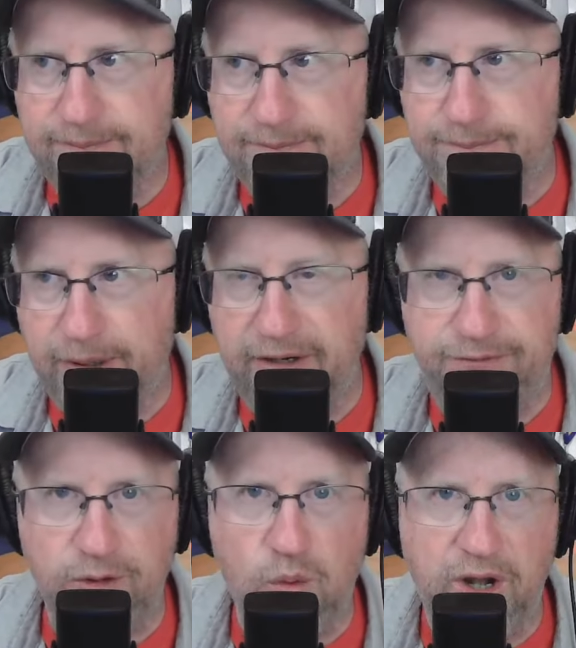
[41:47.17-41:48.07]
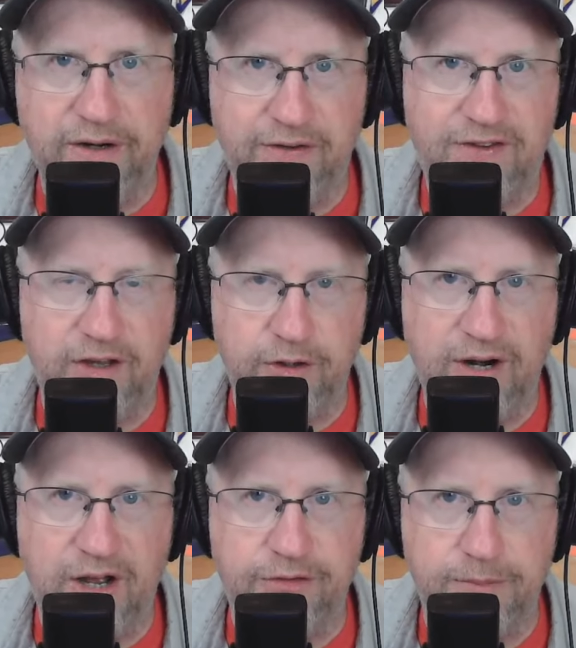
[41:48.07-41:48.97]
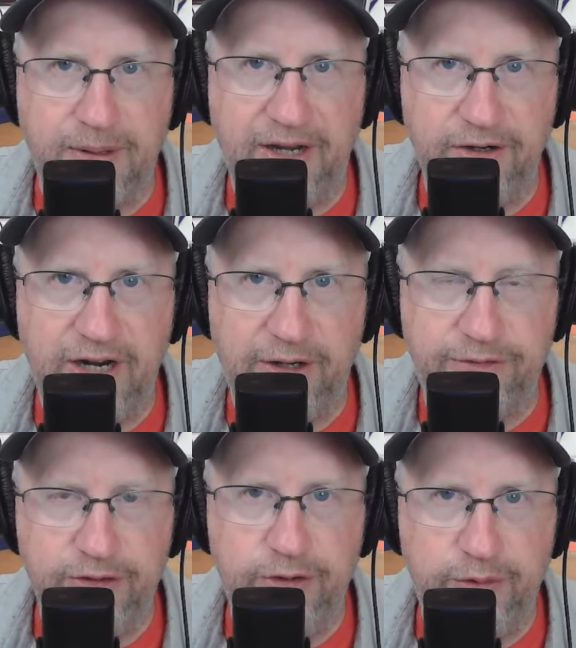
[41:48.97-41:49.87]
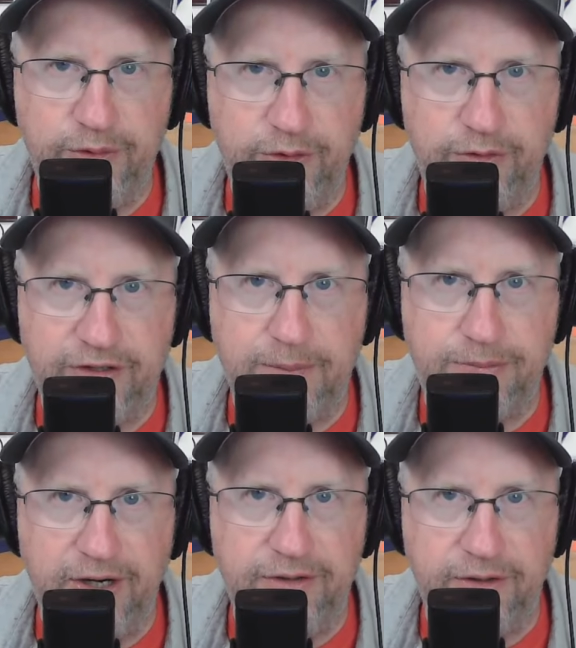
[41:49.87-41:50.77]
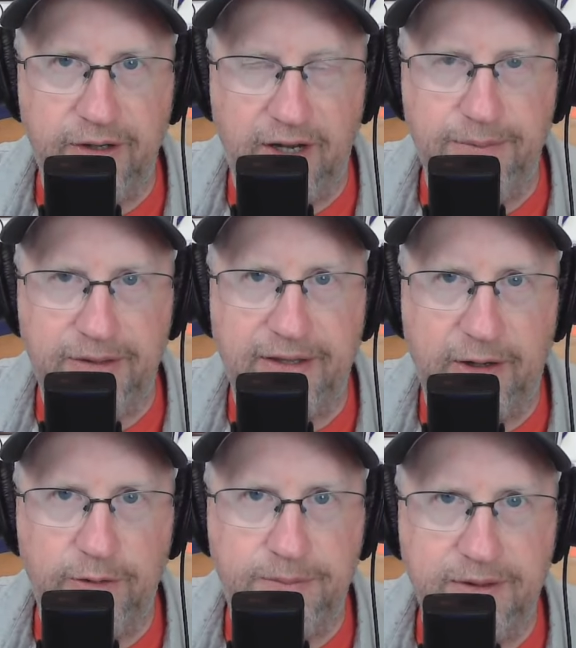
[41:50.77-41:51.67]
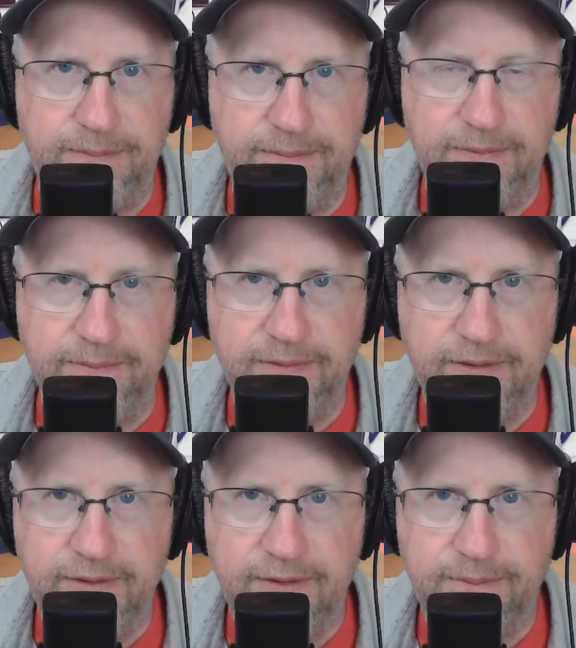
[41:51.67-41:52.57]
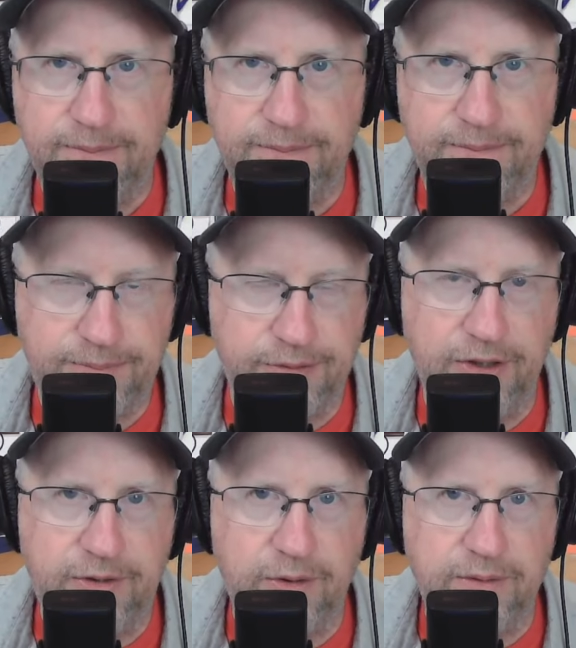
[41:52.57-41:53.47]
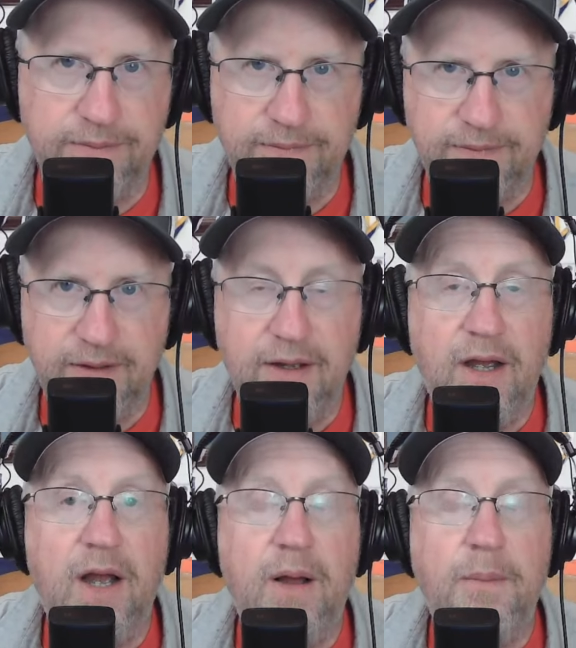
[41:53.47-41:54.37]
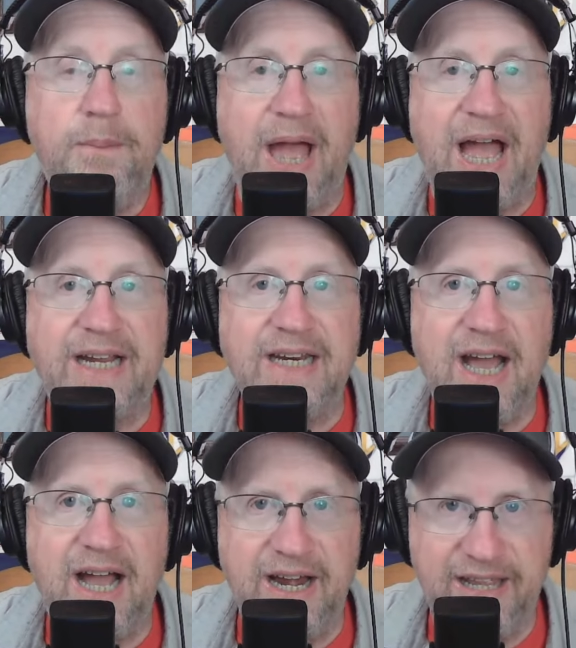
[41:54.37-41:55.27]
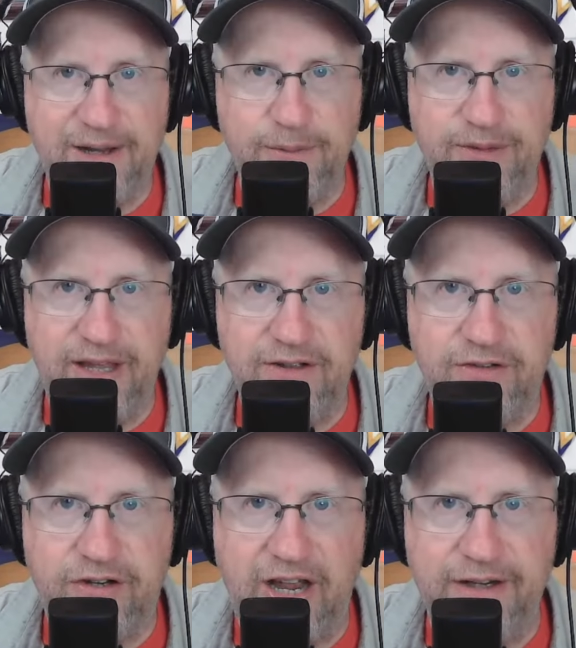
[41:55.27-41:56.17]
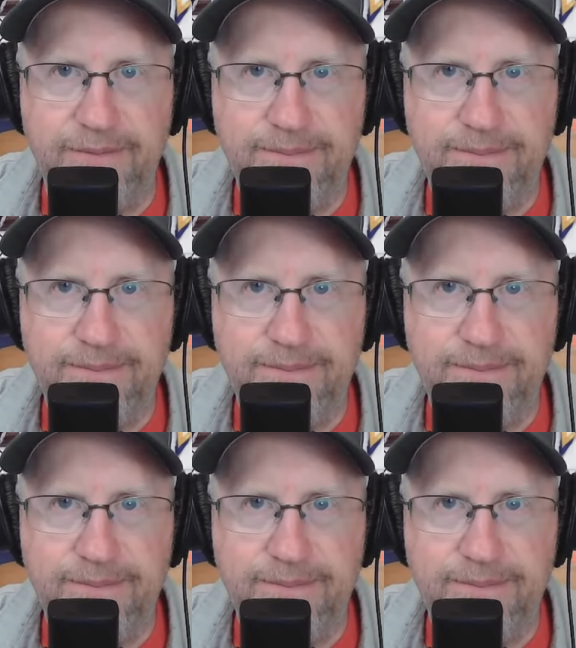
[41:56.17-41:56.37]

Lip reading: But if you wanted to sell your house or buy your house and you use Ed Prather, I mean, that would be pretty cool. Back at 9 a.m. with Nate and Chad.